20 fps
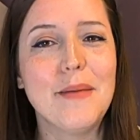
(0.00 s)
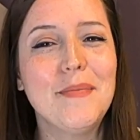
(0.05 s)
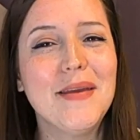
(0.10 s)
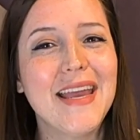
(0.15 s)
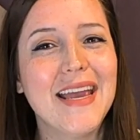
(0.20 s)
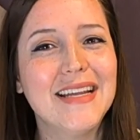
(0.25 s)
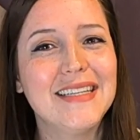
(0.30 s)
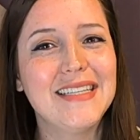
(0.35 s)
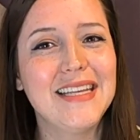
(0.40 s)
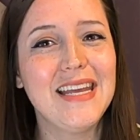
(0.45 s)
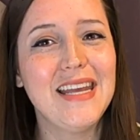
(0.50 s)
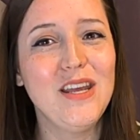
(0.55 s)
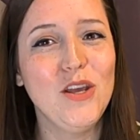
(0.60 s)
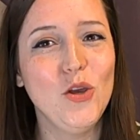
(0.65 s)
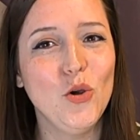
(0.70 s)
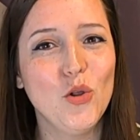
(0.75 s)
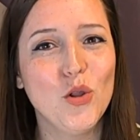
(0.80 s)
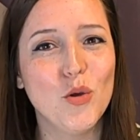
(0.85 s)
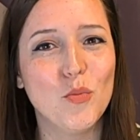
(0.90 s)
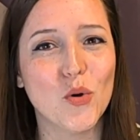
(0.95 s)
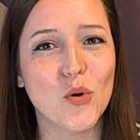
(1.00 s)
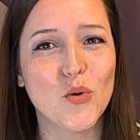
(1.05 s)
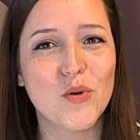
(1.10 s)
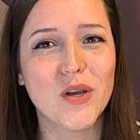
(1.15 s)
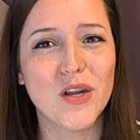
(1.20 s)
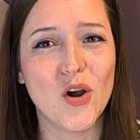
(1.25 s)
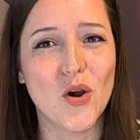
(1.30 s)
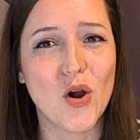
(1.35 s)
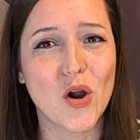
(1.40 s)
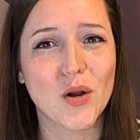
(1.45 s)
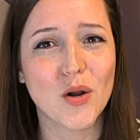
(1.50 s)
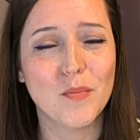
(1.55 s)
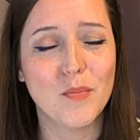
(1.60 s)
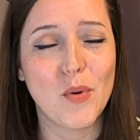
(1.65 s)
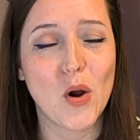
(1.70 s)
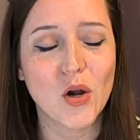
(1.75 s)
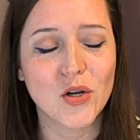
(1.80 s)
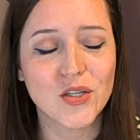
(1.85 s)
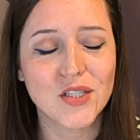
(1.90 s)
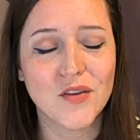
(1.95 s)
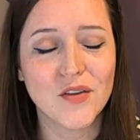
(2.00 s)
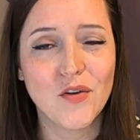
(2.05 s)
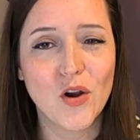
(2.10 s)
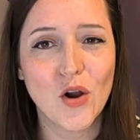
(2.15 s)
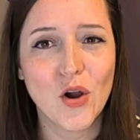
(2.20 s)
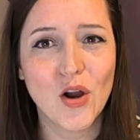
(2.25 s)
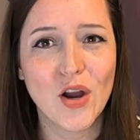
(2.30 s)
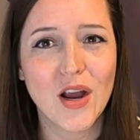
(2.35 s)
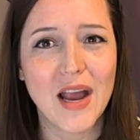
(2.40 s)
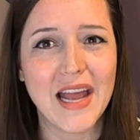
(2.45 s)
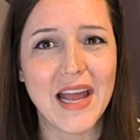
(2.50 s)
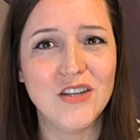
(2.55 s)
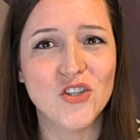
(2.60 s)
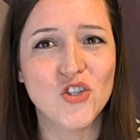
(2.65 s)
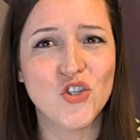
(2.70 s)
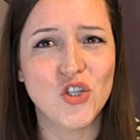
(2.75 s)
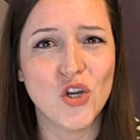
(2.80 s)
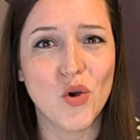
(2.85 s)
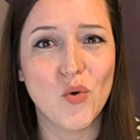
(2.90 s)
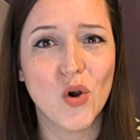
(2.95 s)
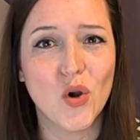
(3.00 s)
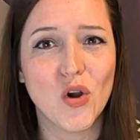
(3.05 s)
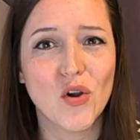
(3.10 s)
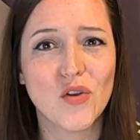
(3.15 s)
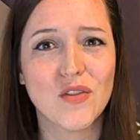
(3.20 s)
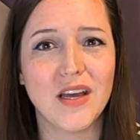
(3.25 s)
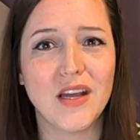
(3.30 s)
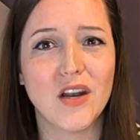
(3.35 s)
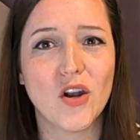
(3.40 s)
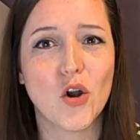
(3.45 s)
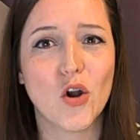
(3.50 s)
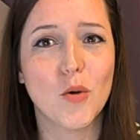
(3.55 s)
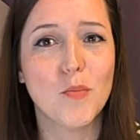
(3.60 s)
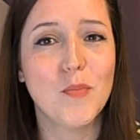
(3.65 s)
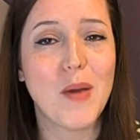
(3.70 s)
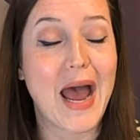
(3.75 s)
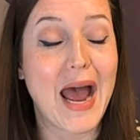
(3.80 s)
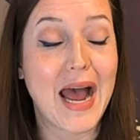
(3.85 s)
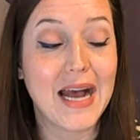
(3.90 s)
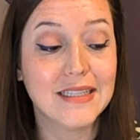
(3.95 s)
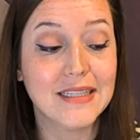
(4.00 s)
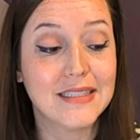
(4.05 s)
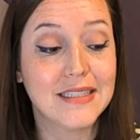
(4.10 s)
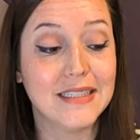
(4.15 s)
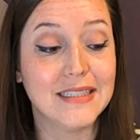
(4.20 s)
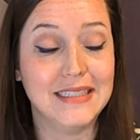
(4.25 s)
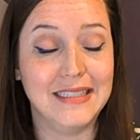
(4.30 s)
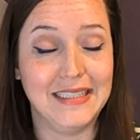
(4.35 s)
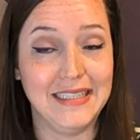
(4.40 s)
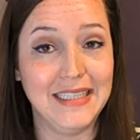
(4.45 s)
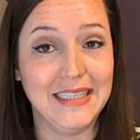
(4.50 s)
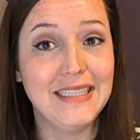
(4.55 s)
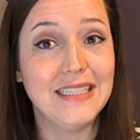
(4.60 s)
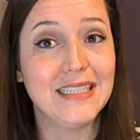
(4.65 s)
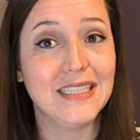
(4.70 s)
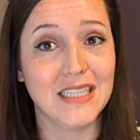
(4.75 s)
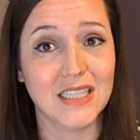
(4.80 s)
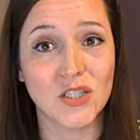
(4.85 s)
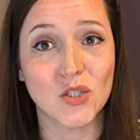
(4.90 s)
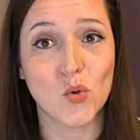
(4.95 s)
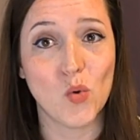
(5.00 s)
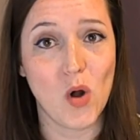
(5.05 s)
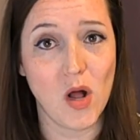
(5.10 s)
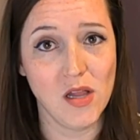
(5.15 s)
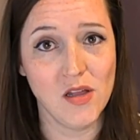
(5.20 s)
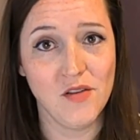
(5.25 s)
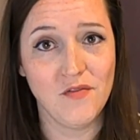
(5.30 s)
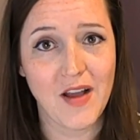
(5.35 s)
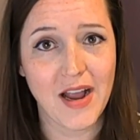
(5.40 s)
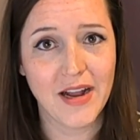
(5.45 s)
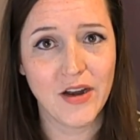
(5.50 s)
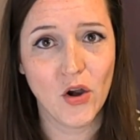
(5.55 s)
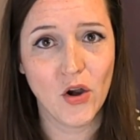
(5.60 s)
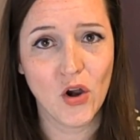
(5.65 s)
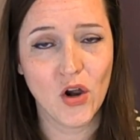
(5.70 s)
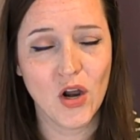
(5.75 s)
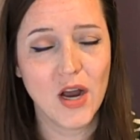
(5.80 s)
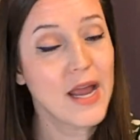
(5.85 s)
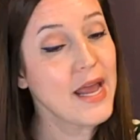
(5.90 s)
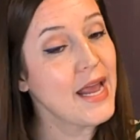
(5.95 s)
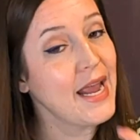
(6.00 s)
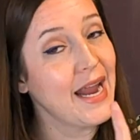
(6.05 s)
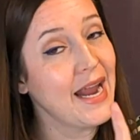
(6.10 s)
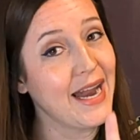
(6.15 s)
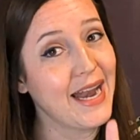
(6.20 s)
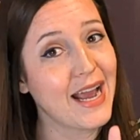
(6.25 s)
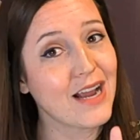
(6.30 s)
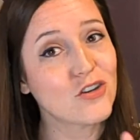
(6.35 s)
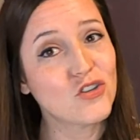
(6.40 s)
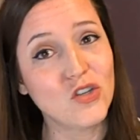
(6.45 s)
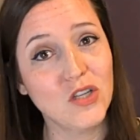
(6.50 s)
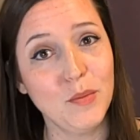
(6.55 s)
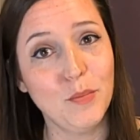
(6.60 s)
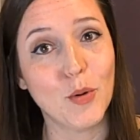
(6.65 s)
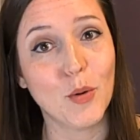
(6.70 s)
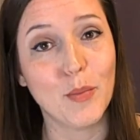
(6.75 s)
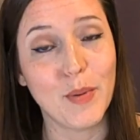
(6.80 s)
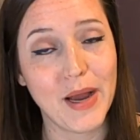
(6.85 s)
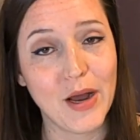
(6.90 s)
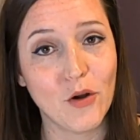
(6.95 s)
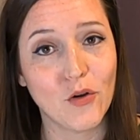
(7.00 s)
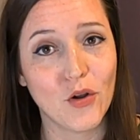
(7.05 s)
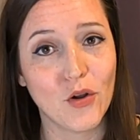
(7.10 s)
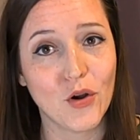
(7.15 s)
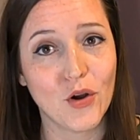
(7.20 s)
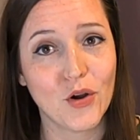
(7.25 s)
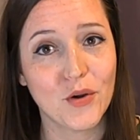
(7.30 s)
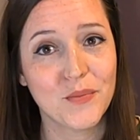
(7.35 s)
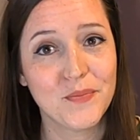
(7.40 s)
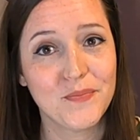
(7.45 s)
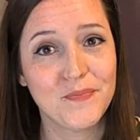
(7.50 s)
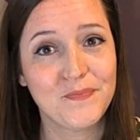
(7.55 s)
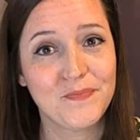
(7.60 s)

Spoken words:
He began to heal the broken heart parts of her and show her that her past didn't disqualify her, it actually prepared her.